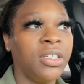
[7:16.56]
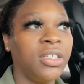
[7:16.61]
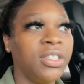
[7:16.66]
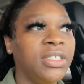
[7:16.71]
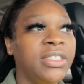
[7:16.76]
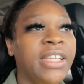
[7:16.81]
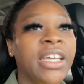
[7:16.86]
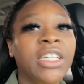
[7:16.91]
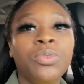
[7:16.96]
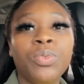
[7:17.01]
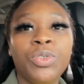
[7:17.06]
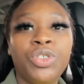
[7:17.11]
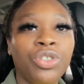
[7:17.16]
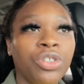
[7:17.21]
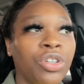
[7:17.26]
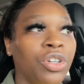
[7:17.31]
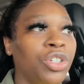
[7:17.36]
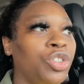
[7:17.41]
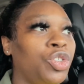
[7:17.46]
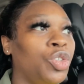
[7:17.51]
That's what you're
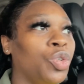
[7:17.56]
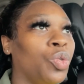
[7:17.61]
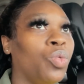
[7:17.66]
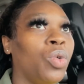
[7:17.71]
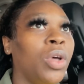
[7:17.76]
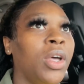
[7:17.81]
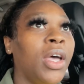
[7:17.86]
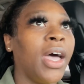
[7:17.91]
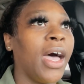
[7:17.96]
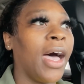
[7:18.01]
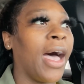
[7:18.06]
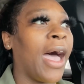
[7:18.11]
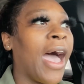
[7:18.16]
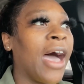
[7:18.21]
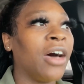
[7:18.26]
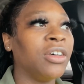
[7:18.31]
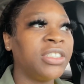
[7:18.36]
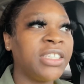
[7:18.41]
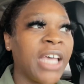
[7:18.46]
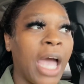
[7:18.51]
gonna do. An
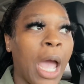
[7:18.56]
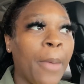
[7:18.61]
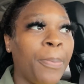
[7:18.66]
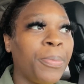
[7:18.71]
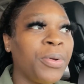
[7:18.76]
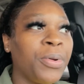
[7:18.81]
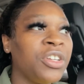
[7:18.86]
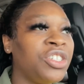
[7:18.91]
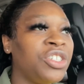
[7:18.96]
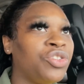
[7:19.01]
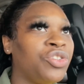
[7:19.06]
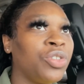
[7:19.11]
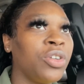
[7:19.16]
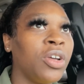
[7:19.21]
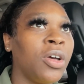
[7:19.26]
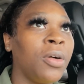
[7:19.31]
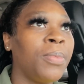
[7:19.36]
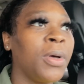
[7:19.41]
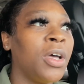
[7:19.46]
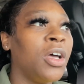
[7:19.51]
outside
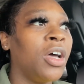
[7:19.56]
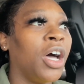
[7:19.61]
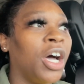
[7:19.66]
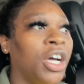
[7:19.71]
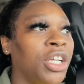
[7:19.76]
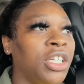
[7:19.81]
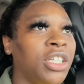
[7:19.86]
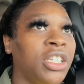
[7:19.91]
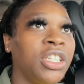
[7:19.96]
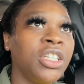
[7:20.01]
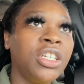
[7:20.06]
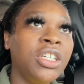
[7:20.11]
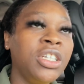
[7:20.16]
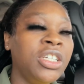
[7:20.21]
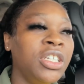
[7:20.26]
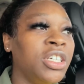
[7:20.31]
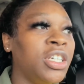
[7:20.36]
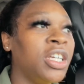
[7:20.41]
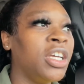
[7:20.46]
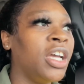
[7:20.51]
pre-trip, under the
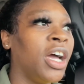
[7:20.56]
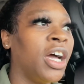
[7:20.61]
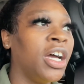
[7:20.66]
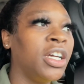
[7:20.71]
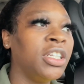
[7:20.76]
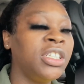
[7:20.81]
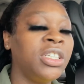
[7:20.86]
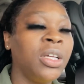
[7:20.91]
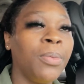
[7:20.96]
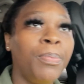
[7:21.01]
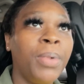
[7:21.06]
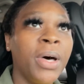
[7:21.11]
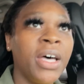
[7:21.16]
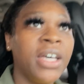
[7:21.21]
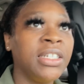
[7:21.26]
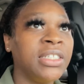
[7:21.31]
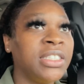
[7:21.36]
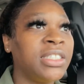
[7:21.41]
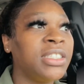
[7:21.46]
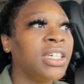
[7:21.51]
hood, under the
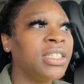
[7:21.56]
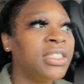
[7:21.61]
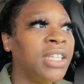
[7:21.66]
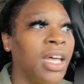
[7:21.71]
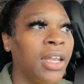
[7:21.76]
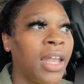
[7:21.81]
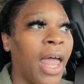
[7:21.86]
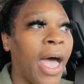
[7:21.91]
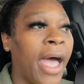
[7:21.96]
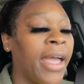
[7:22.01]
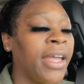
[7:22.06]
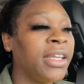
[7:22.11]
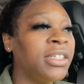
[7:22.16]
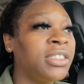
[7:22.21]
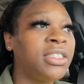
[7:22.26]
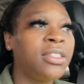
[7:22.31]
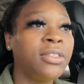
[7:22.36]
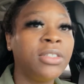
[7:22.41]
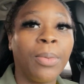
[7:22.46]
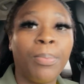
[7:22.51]
bus, the lights,
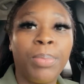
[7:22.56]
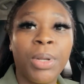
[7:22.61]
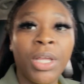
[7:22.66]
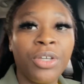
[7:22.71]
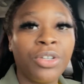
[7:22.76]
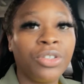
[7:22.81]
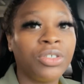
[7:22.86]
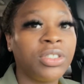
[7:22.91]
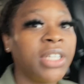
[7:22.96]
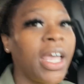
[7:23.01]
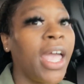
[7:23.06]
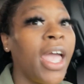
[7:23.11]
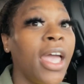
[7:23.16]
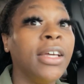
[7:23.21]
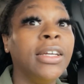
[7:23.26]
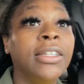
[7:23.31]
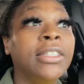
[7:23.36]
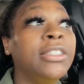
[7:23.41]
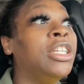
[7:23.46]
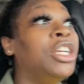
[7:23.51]
the blinkers,
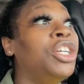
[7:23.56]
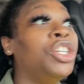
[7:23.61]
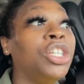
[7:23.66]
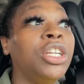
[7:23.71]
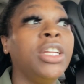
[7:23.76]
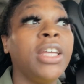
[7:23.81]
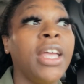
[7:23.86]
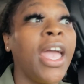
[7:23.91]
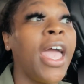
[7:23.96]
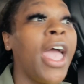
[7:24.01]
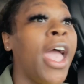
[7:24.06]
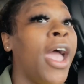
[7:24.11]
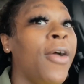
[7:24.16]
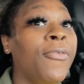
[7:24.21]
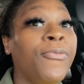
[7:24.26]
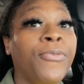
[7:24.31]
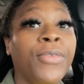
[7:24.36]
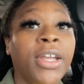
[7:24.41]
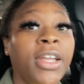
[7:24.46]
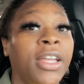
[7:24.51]
literally
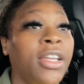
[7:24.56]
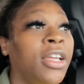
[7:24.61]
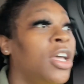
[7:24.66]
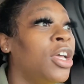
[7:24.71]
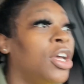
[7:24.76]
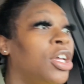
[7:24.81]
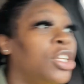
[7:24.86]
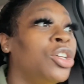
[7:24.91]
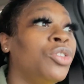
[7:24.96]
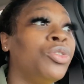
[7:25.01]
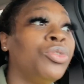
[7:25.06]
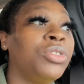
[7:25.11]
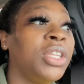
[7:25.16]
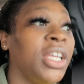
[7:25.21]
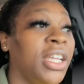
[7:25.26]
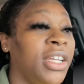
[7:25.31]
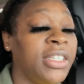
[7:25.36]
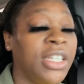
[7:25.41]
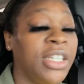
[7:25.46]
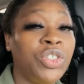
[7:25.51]
every little
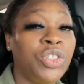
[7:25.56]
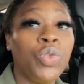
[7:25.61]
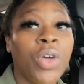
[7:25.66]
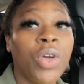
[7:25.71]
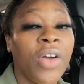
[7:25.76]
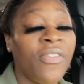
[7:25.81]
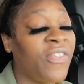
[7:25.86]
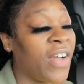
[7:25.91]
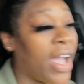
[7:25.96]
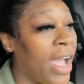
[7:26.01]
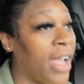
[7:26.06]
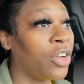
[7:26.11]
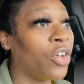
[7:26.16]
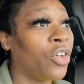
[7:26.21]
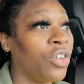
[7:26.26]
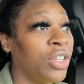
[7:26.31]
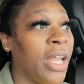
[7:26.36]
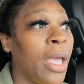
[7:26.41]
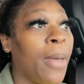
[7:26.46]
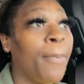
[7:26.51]
thing that you can find
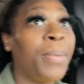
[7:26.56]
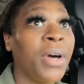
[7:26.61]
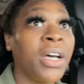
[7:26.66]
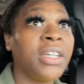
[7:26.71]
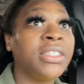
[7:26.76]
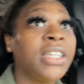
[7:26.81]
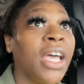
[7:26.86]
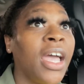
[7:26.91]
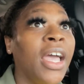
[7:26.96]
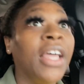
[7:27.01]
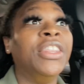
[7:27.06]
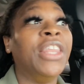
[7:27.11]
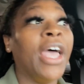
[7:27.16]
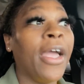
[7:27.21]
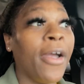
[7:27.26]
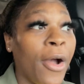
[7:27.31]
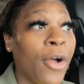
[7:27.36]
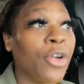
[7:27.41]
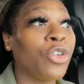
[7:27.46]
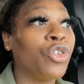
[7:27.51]
on that bus, they
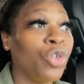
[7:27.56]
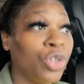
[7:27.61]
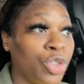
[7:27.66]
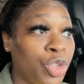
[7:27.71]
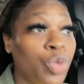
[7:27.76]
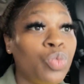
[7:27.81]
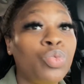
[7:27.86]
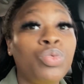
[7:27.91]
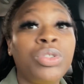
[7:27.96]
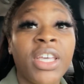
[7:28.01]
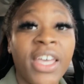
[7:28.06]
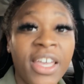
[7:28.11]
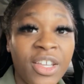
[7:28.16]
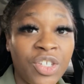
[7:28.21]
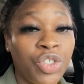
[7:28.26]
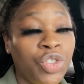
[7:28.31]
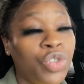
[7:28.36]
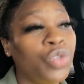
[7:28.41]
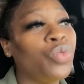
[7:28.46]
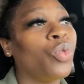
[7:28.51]
are going to
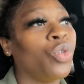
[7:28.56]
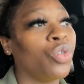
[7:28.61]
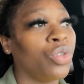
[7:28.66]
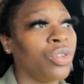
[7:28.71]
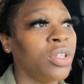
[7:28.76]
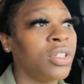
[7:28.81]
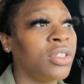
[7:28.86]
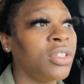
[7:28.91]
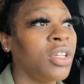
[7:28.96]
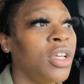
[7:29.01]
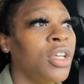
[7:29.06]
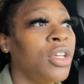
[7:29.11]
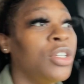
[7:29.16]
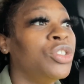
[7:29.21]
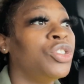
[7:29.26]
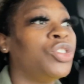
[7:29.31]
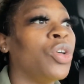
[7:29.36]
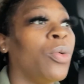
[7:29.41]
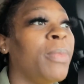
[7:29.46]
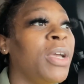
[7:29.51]
test you on.
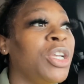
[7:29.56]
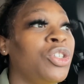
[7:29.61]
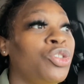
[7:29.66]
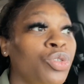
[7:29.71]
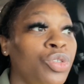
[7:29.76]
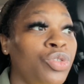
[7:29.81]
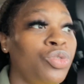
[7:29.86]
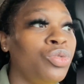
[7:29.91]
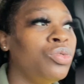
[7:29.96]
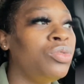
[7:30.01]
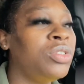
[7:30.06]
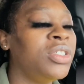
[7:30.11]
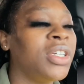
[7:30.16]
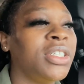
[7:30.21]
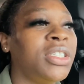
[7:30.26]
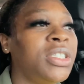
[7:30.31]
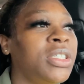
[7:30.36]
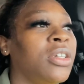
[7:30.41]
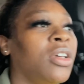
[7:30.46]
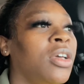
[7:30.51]
So make sure you
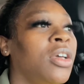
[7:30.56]
just